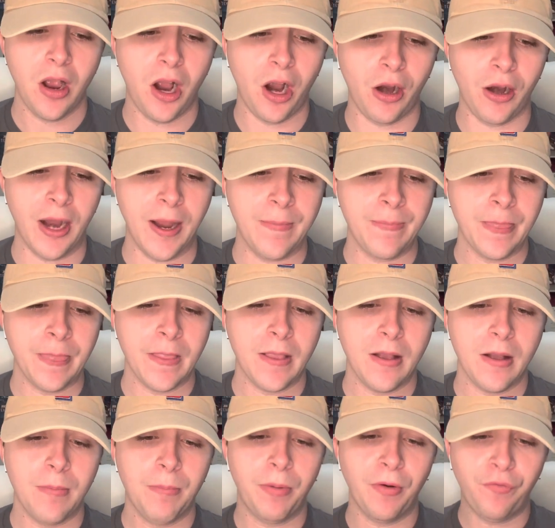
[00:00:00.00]
All right.
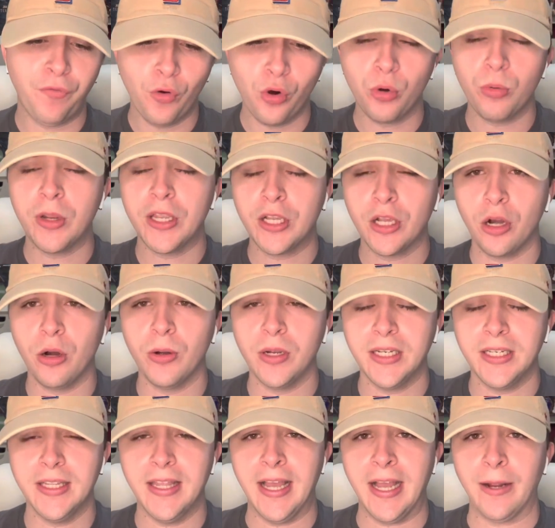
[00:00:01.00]
Before we go
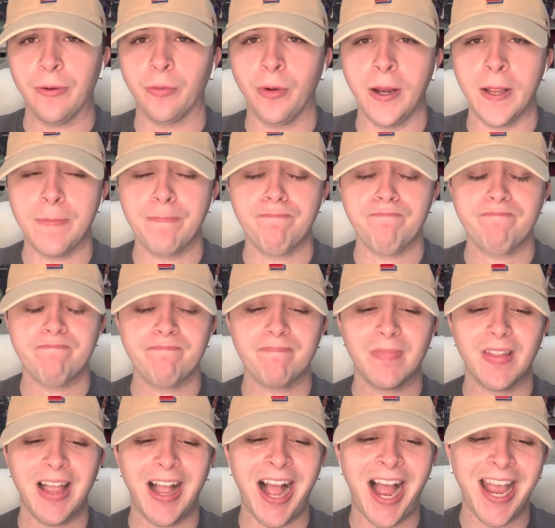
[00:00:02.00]
into that, right,
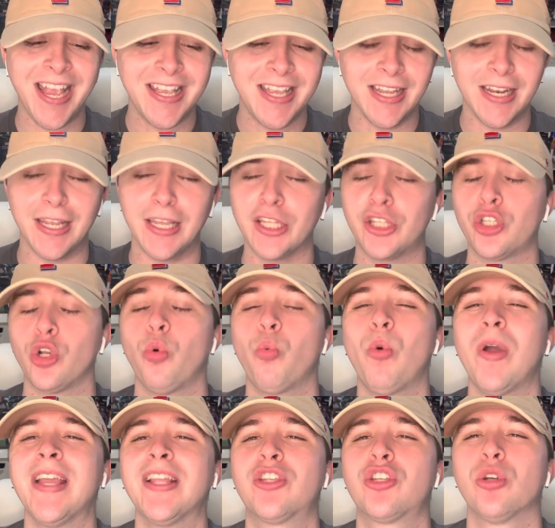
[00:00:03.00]
I get it. It's a
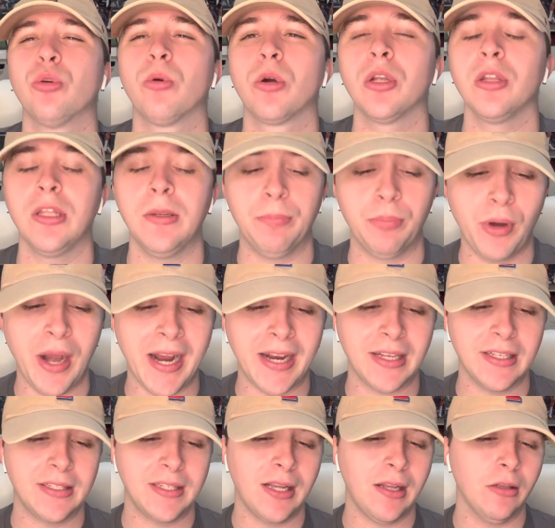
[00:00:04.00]
way too early
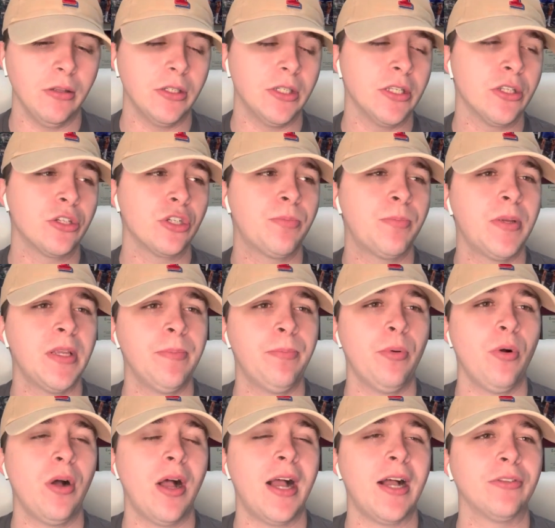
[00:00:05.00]
bracketology. There's
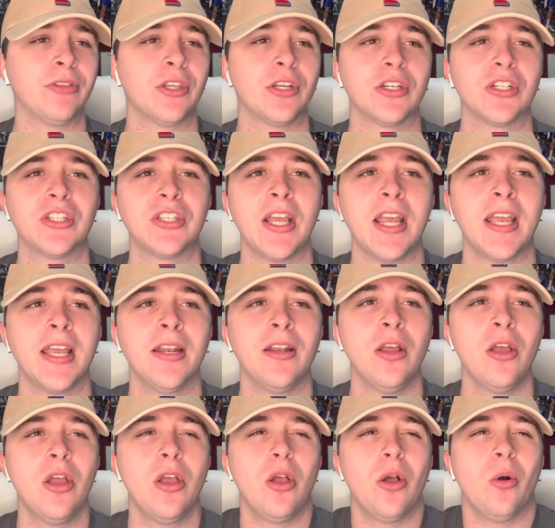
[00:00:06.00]
people out there saying
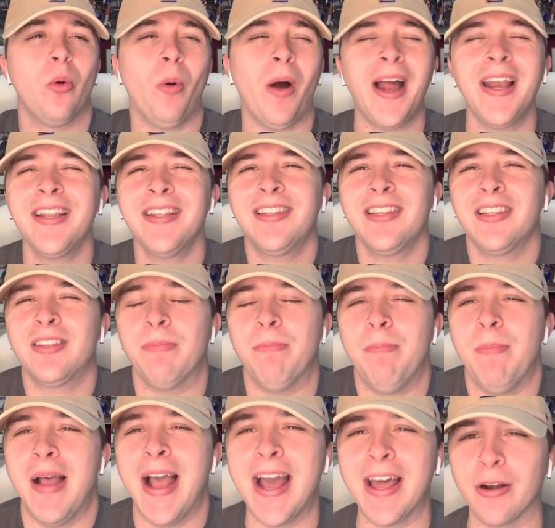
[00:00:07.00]
why does this
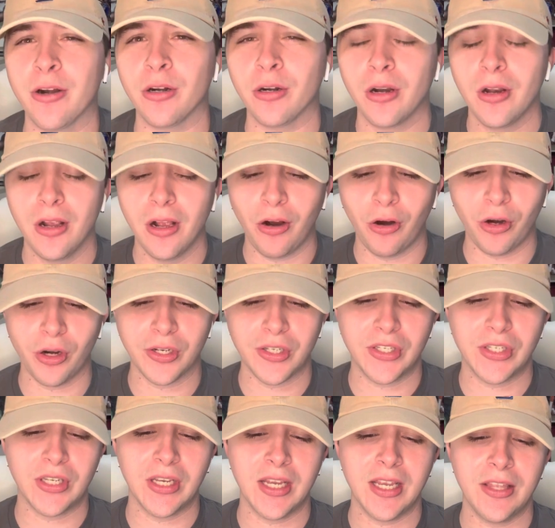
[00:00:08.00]
matter,
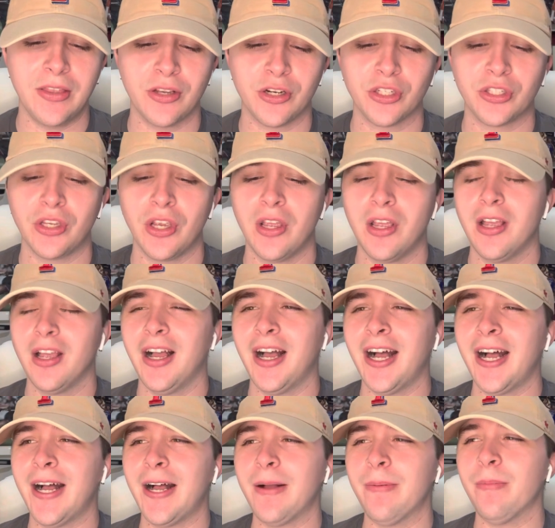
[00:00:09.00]
RC? There's
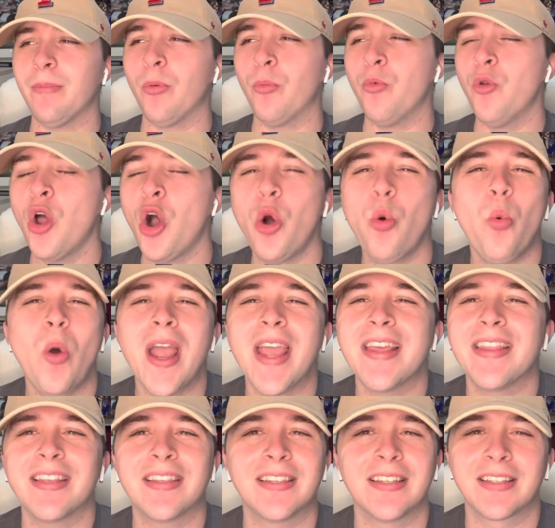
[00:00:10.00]
um, no
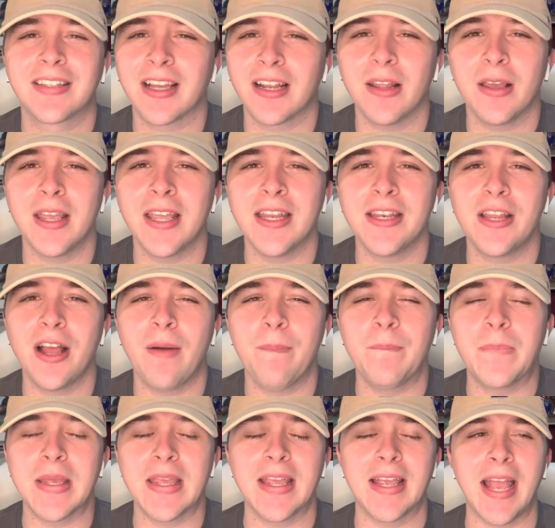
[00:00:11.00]
way this is going to end
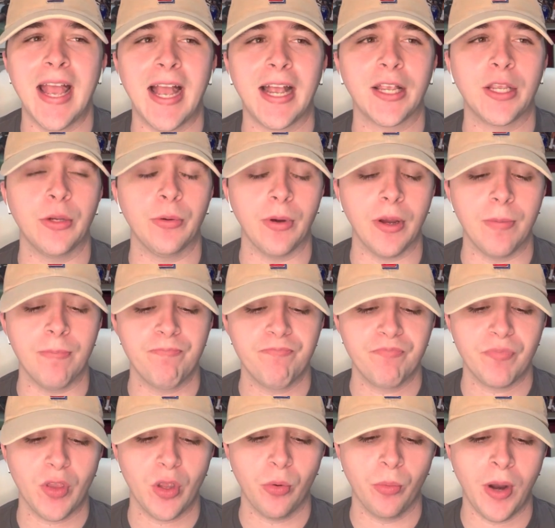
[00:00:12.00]
up being accurate,
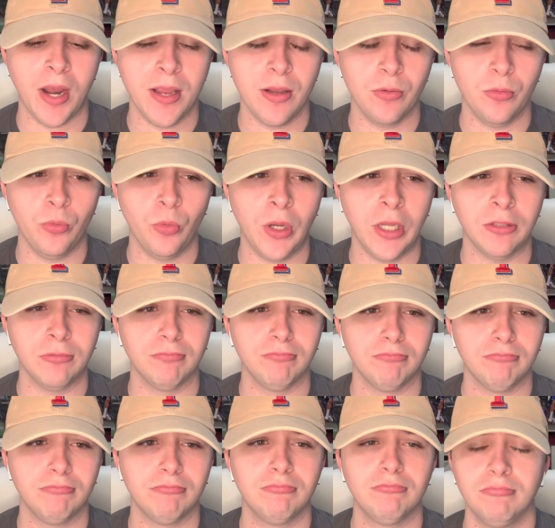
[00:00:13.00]
right?
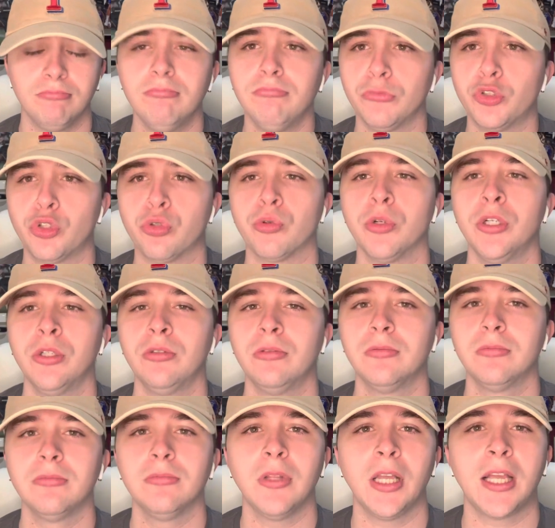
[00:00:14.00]
Well, true.
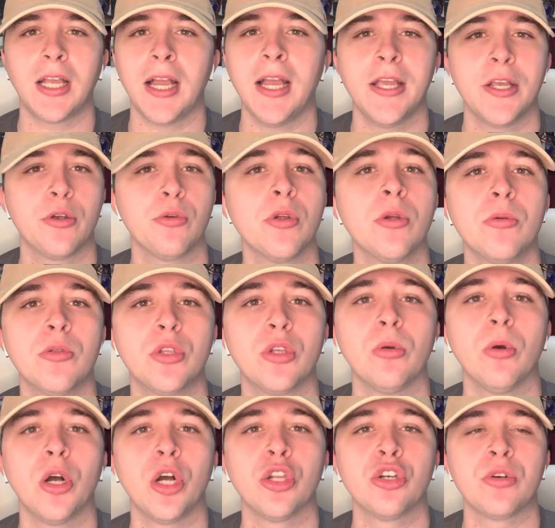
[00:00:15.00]
Like, I agree with
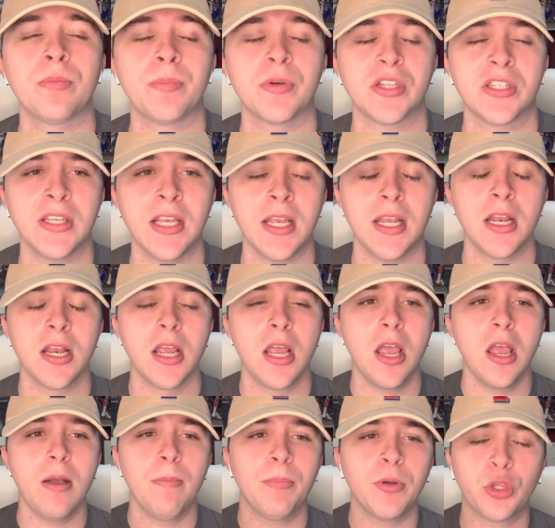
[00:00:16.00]
you 100%.
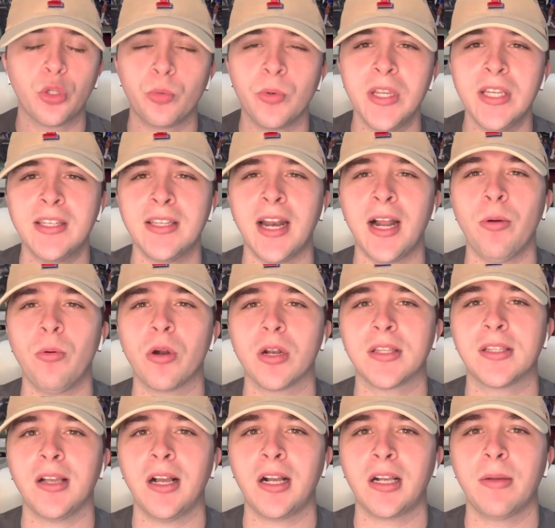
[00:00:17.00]
But the reason I
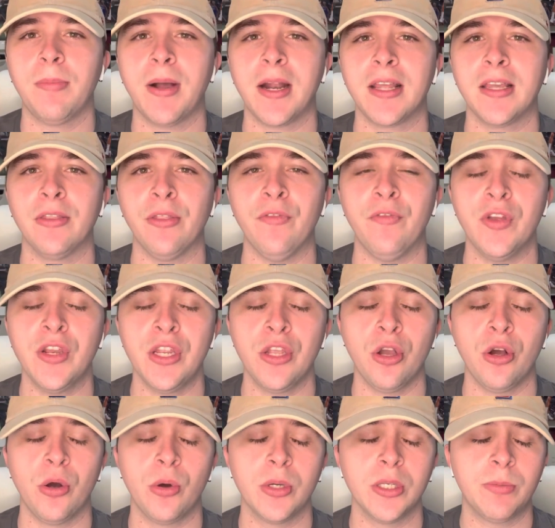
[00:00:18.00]
want to talk about it in the
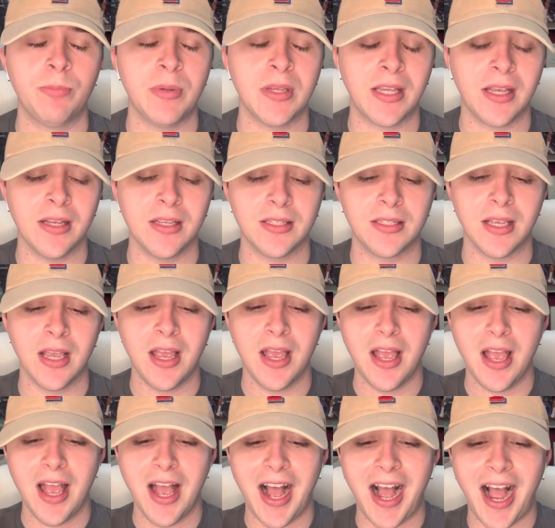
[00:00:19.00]
video is because
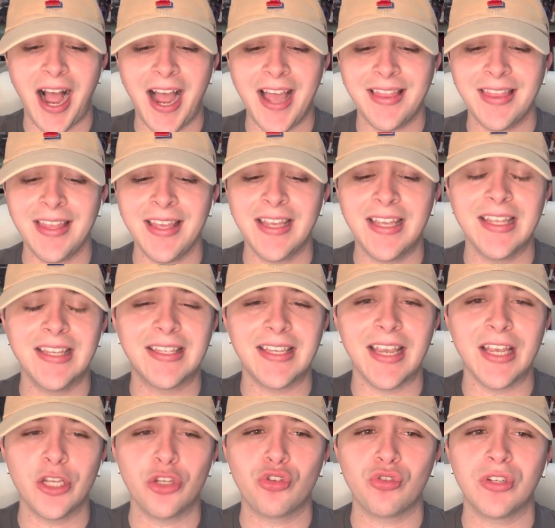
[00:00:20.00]
I think it's
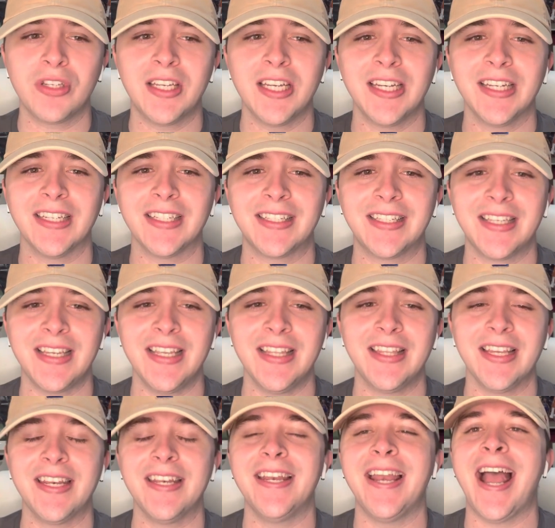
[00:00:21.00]
interesting to see
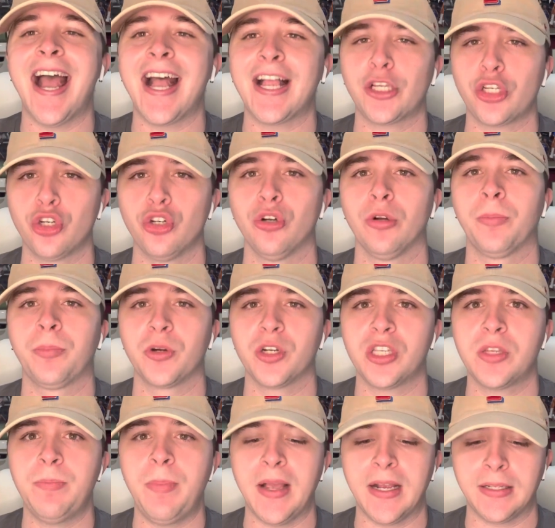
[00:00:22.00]
the national
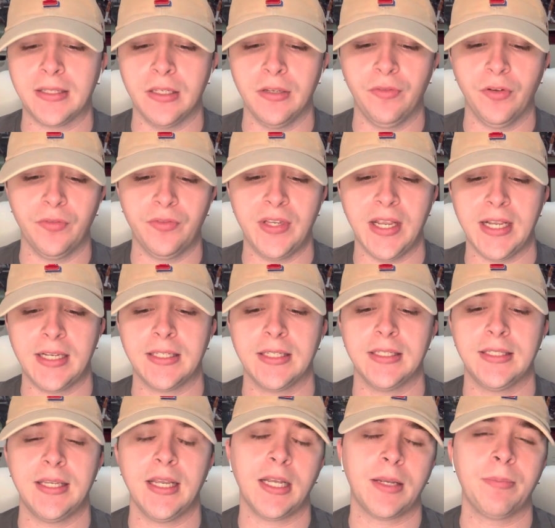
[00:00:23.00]
perspective of
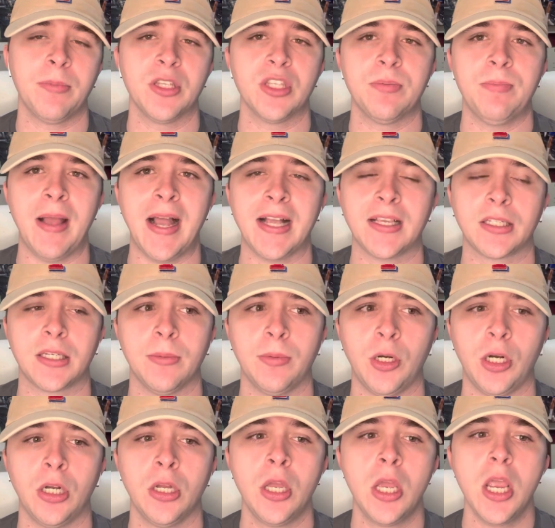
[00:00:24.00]
Texas Tech men's
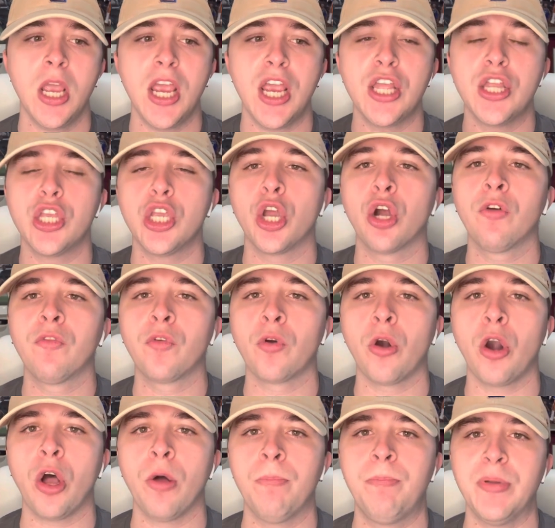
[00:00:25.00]
basketball and the
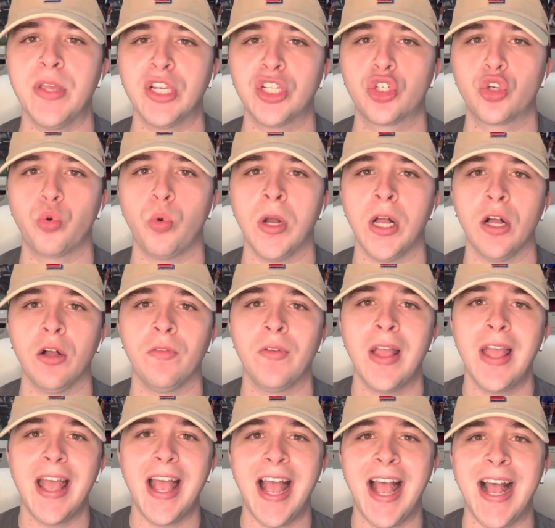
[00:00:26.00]
overall Big
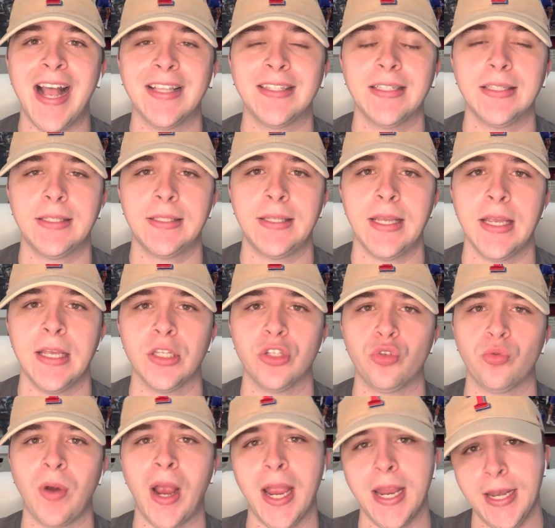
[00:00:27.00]
12 as it
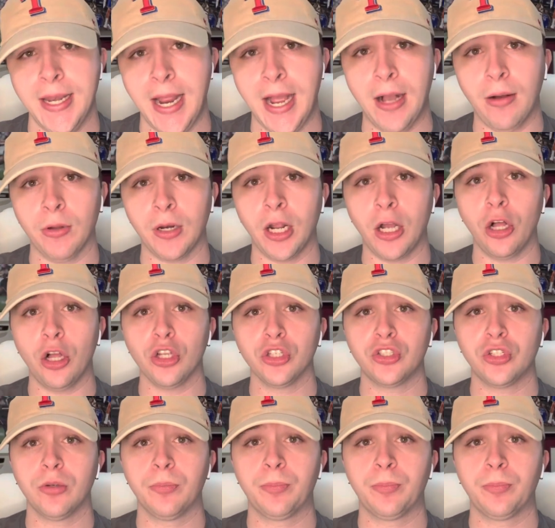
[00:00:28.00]
stands right now. And I'll also